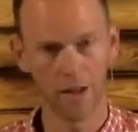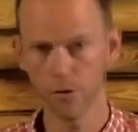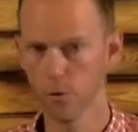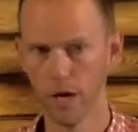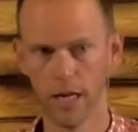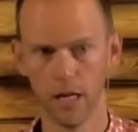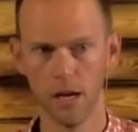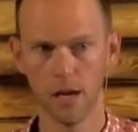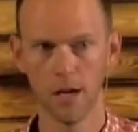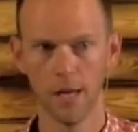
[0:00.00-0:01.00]
Either
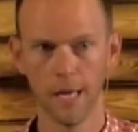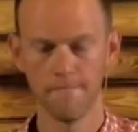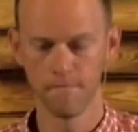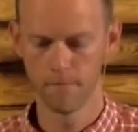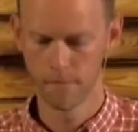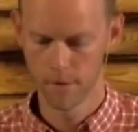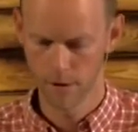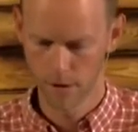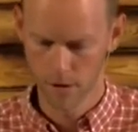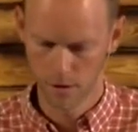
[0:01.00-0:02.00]
way,
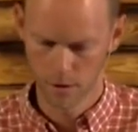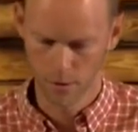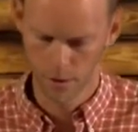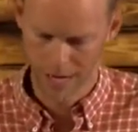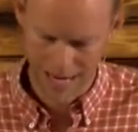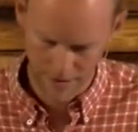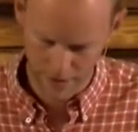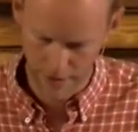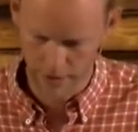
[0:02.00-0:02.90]
what you have